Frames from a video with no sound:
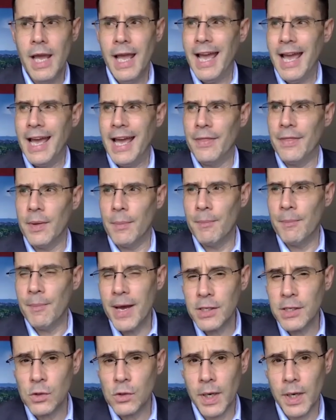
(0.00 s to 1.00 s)
and the
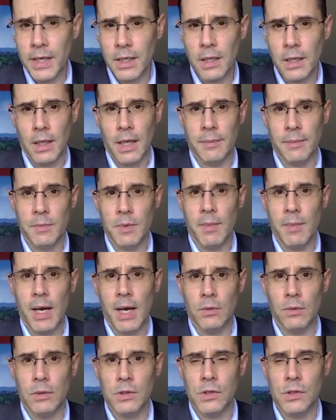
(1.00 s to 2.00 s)
best way to climb the
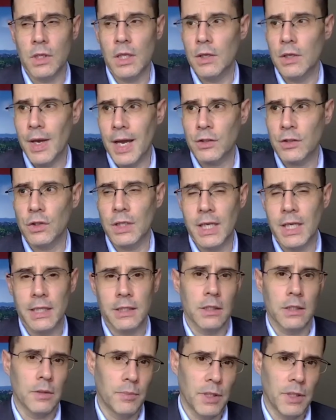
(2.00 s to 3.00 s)
mountain so that you actually get
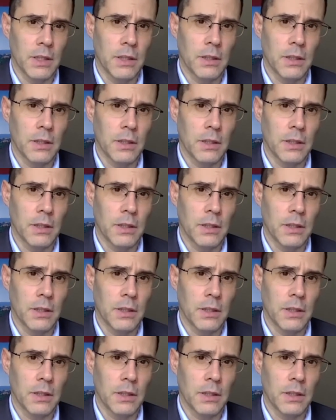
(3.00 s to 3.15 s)
to the peak.